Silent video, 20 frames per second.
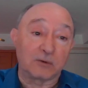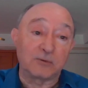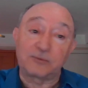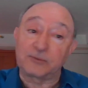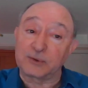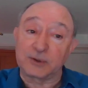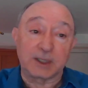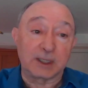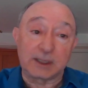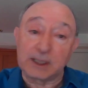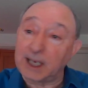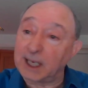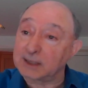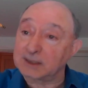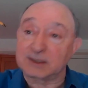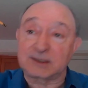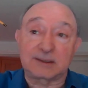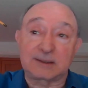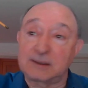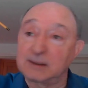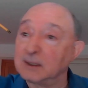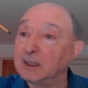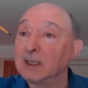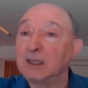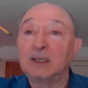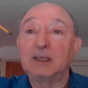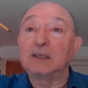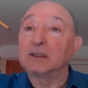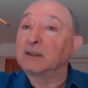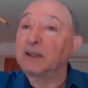for the next
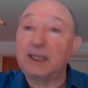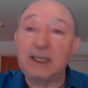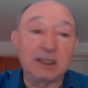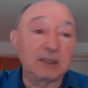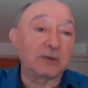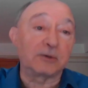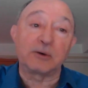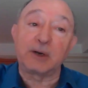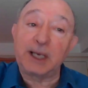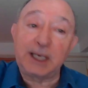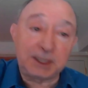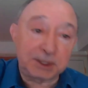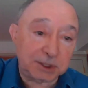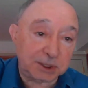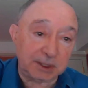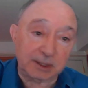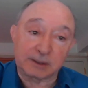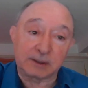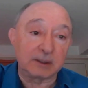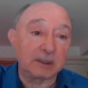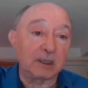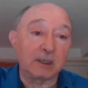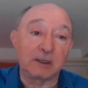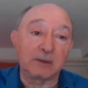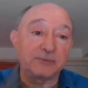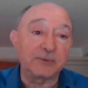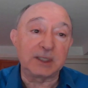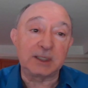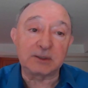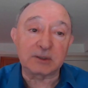iteration
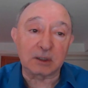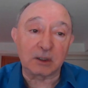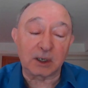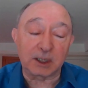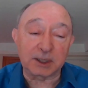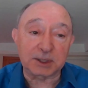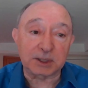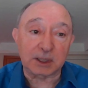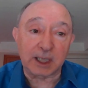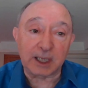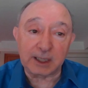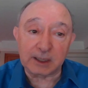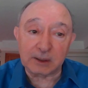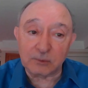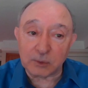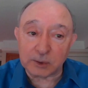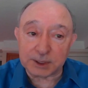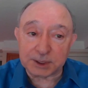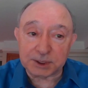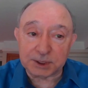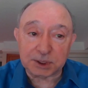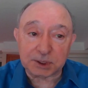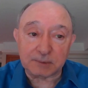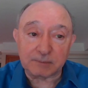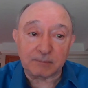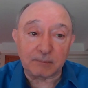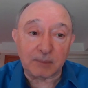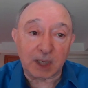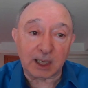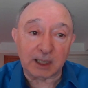of these large language
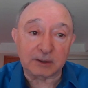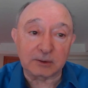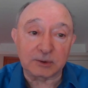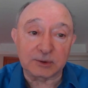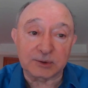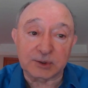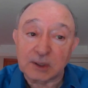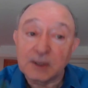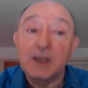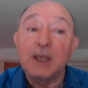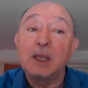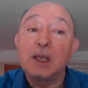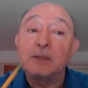models.